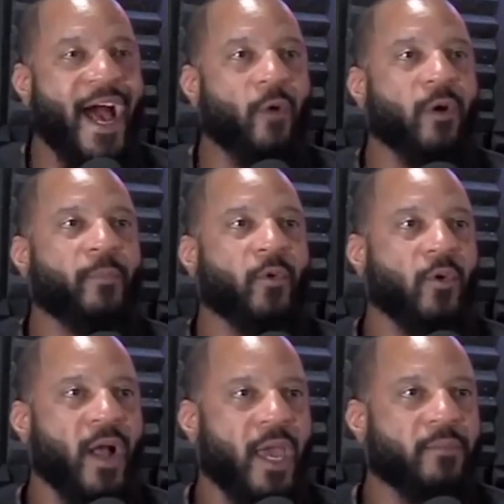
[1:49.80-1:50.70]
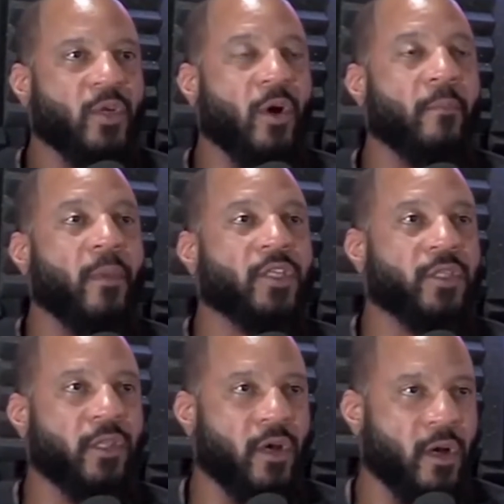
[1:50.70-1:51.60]
our primes are
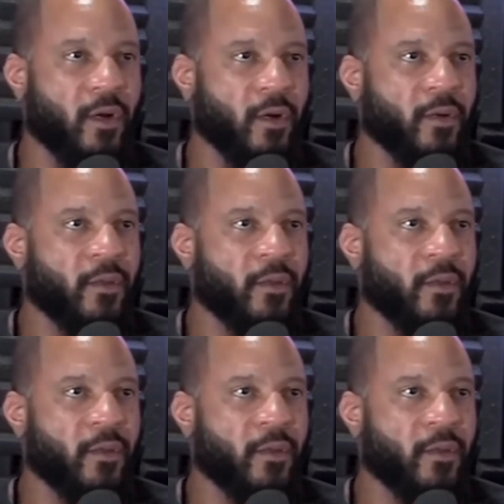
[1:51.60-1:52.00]
much longer.